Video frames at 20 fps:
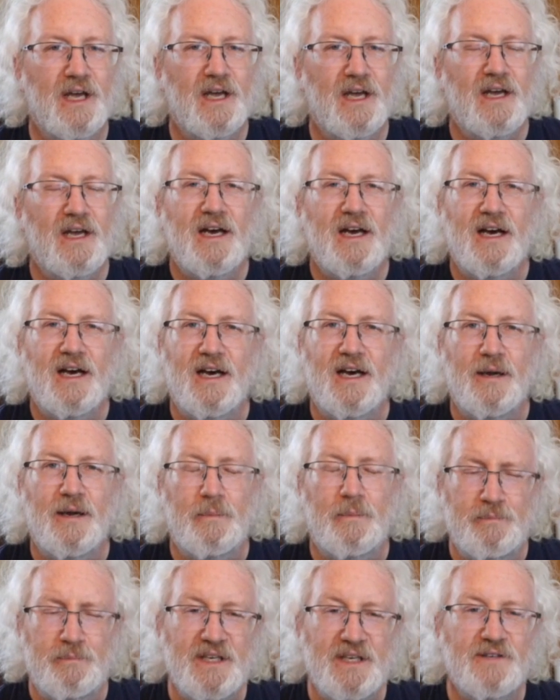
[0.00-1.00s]
I
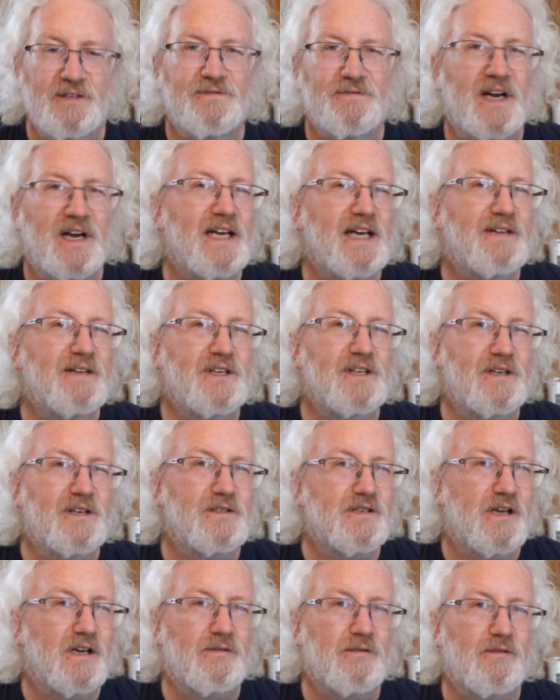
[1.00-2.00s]
picked five
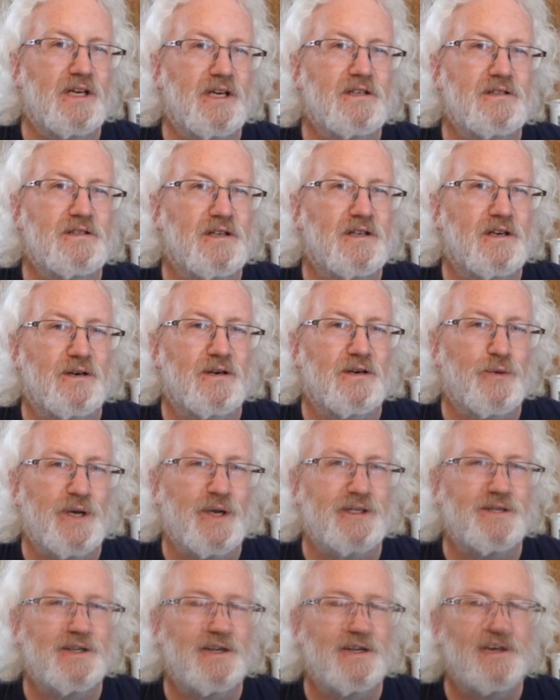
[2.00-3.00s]
singer-songwriters that are well
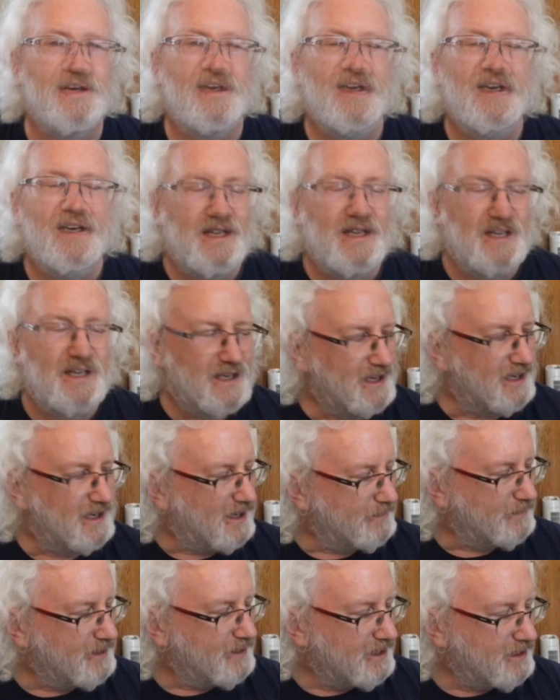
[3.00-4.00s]
known. Uh,
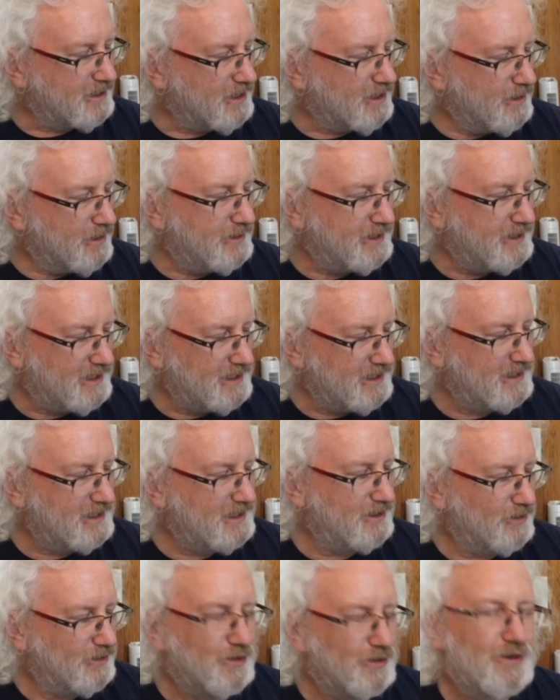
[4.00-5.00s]
I'm going to go in the
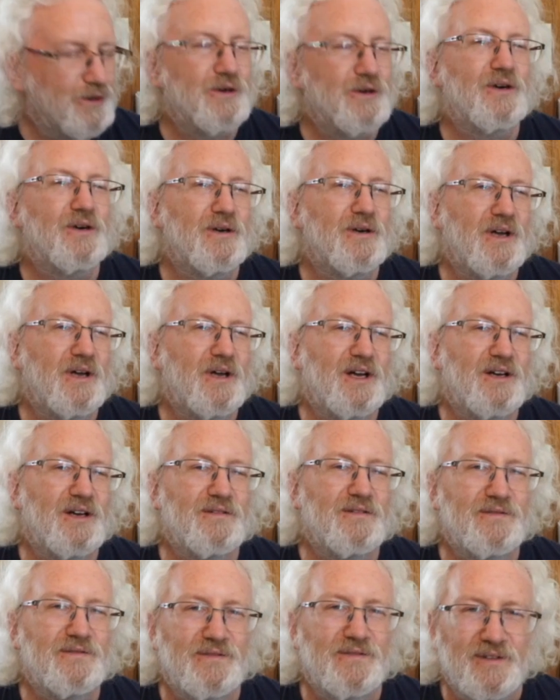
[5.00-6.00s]
order
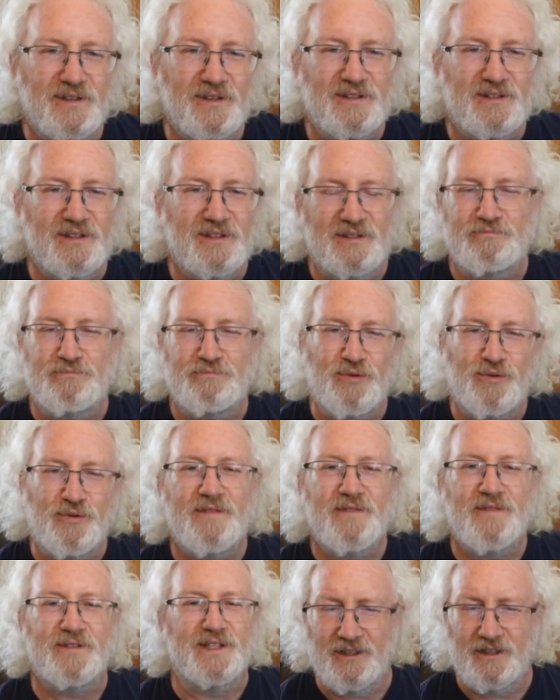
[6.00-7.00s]
of
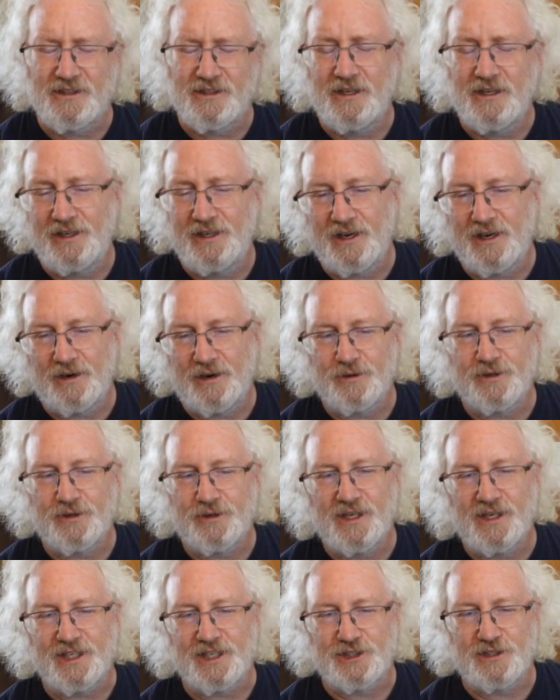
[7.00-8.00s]
prevalence in our
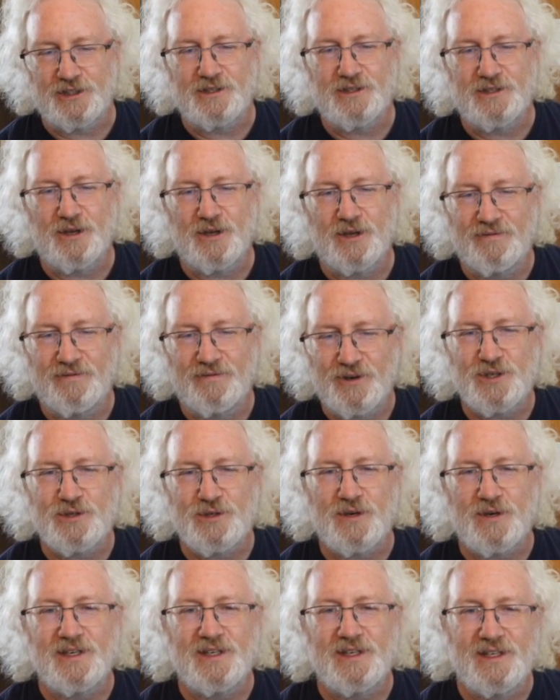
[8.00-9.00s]
collection. So the first
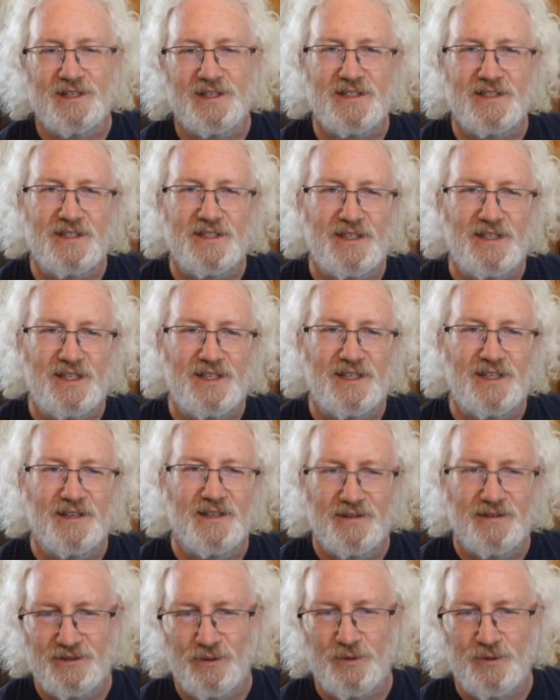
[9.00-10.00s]
one is the,
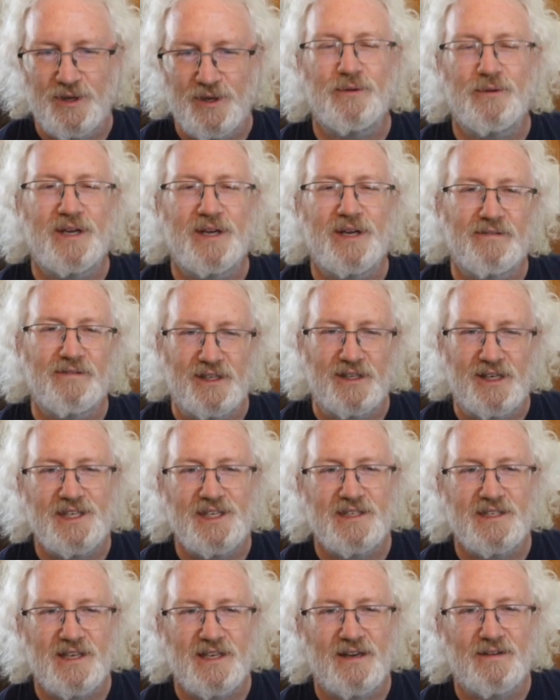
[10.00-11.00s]
the one that we have the
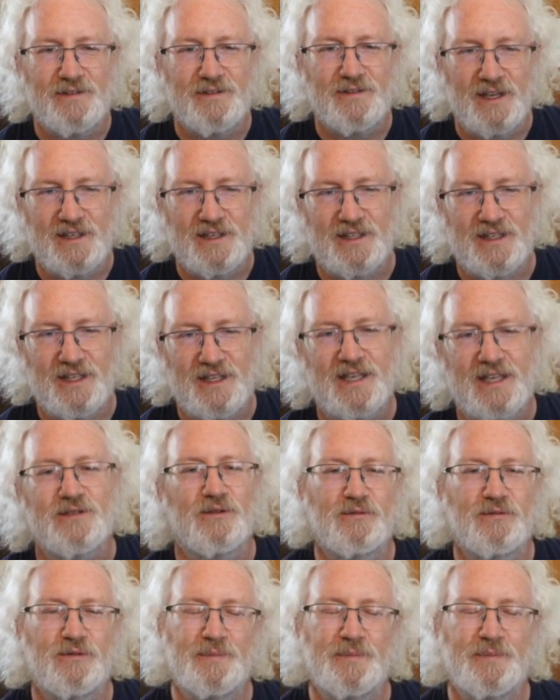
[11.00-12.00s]
least of, and the last one
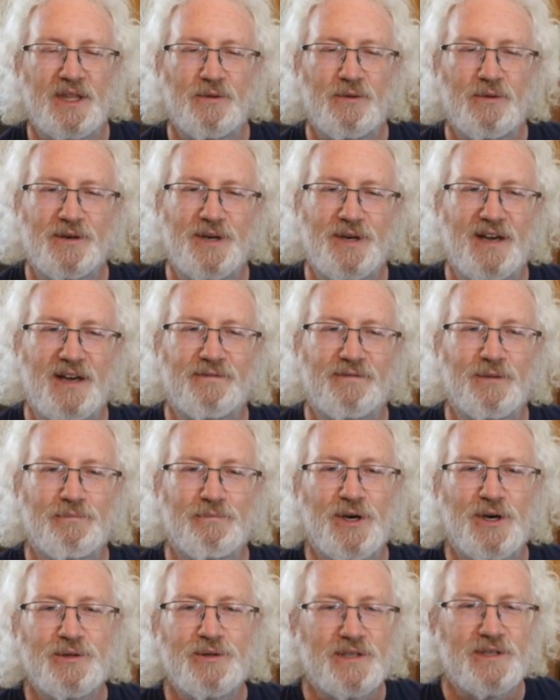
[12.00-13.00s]
will be the one we have the
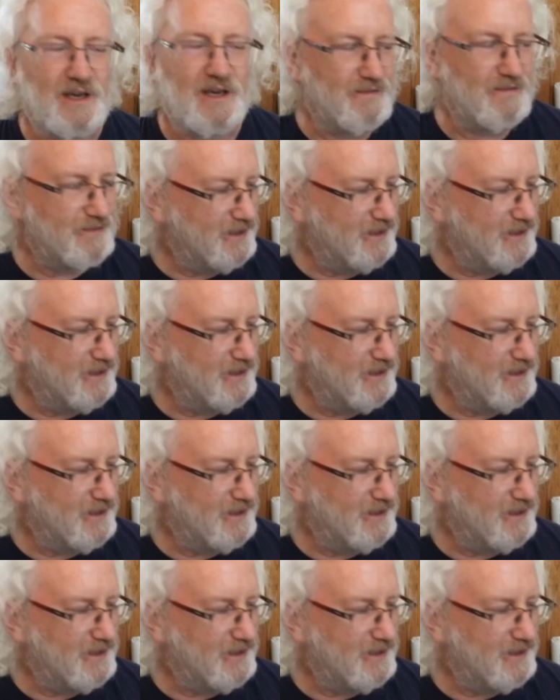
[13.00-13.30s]
most of.